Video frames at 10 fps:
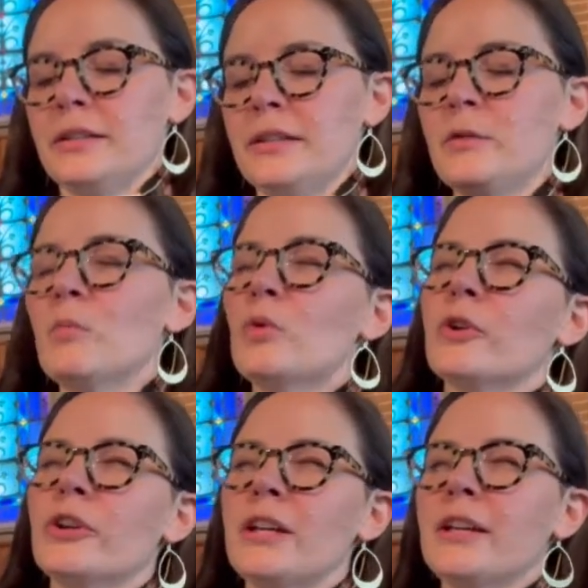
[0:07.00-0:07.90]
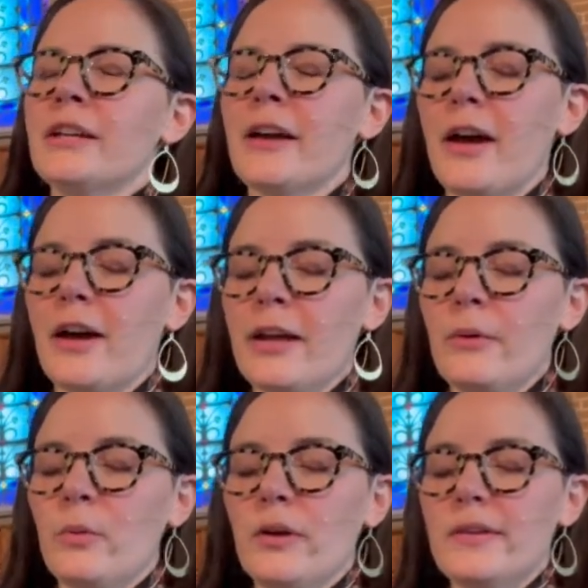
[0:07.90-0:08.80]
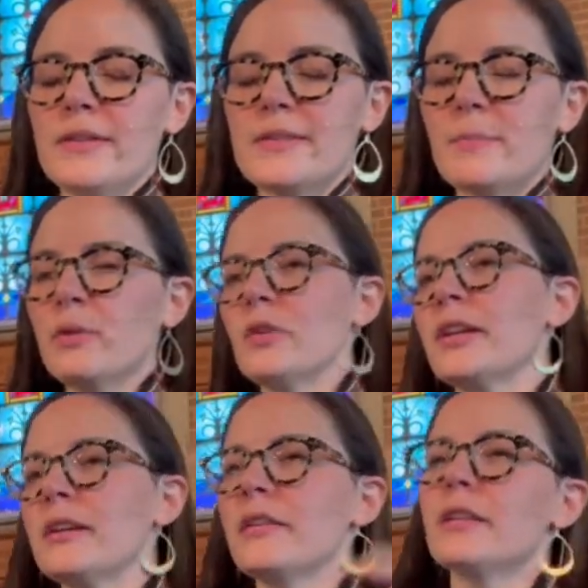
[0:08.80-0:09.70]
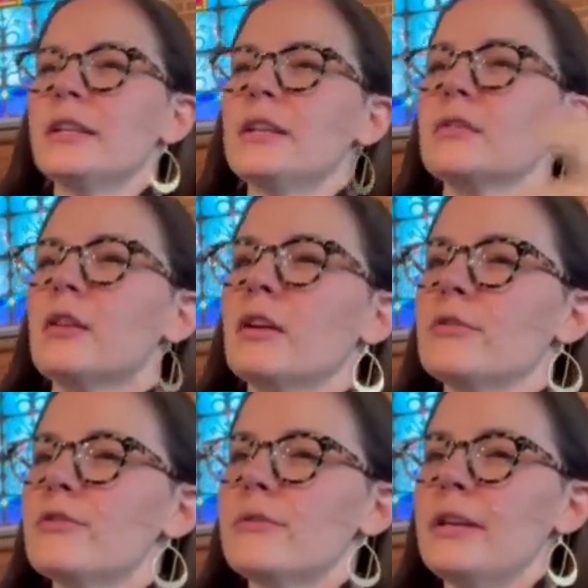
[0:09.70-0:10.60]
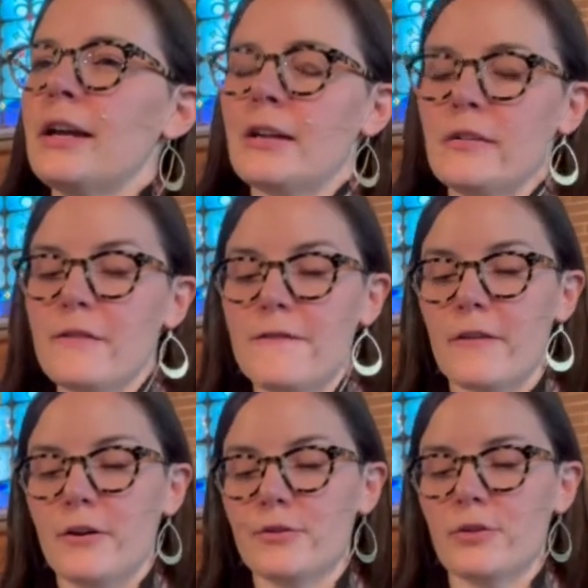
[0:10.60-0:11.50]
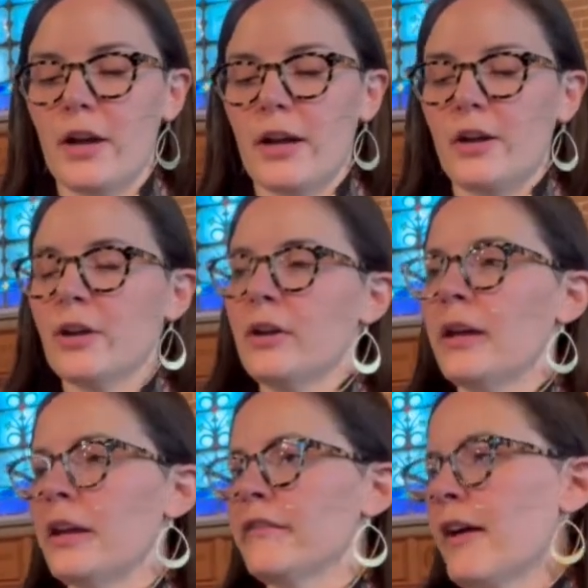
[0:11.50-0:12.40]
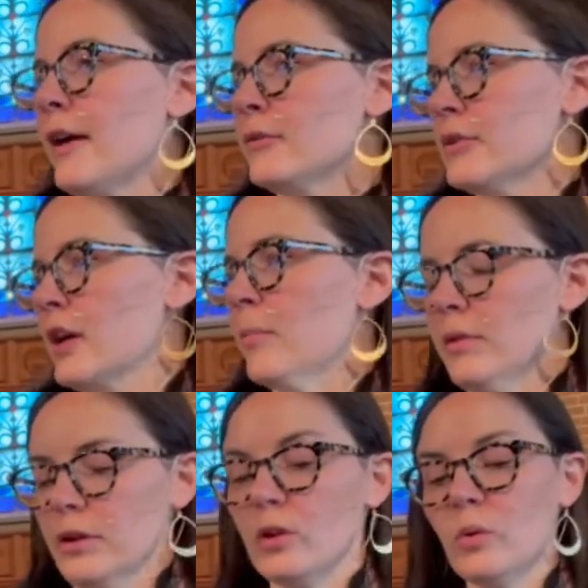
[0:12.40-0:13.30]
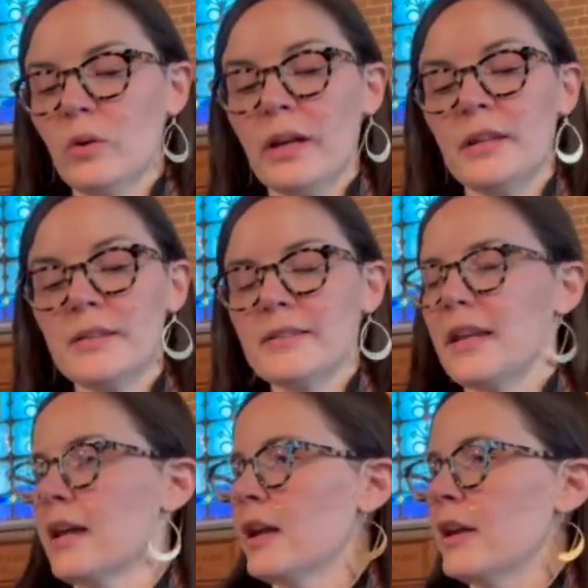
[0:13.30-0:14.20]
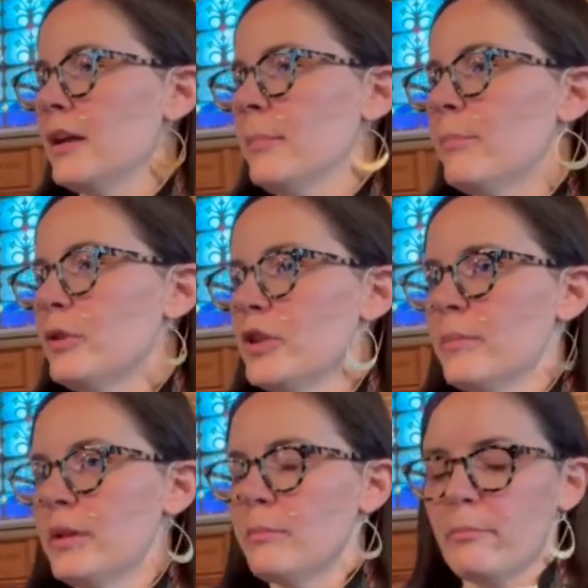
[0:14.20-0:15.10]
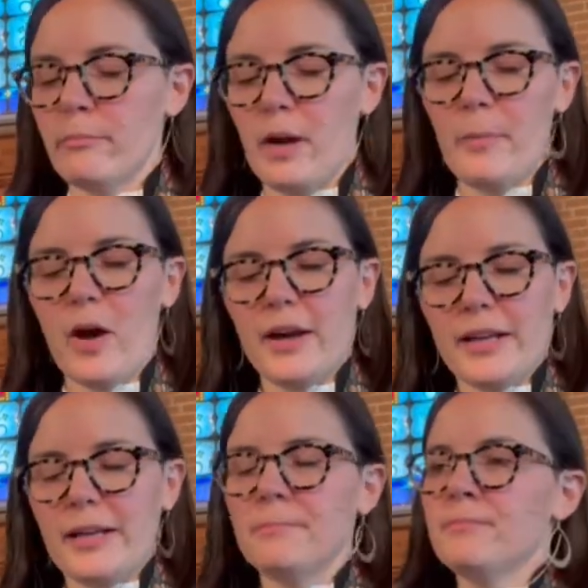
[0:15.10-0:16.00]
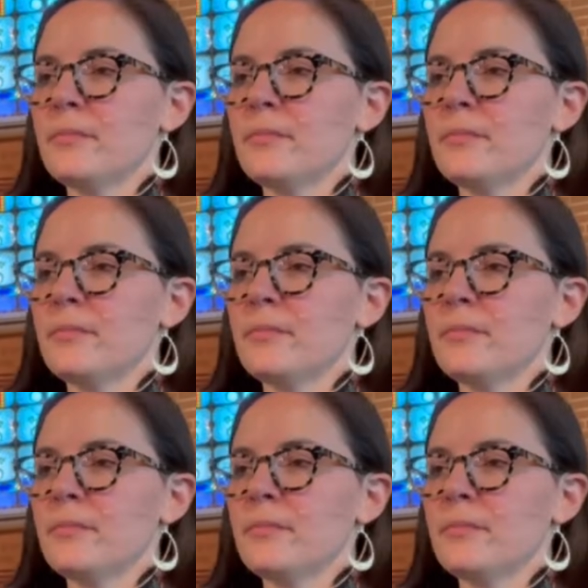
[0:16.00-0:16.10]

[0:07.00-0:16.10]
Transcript: In the morning, I was pulling clean laundry out of our dryer, and I found a couple of coins, and I put them in my pocket.